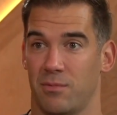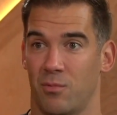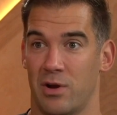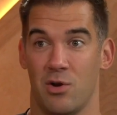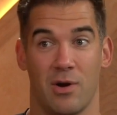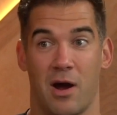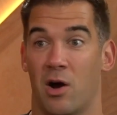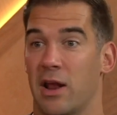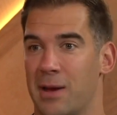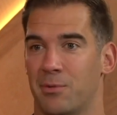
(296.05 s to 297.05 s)
when you're
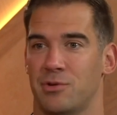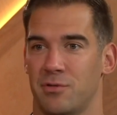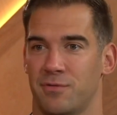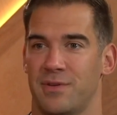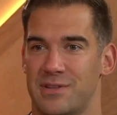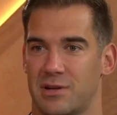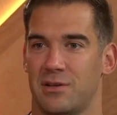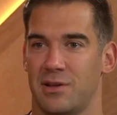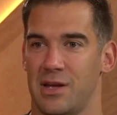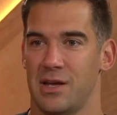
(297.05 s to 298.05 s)
unable to
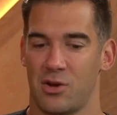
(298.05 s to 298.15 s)
physically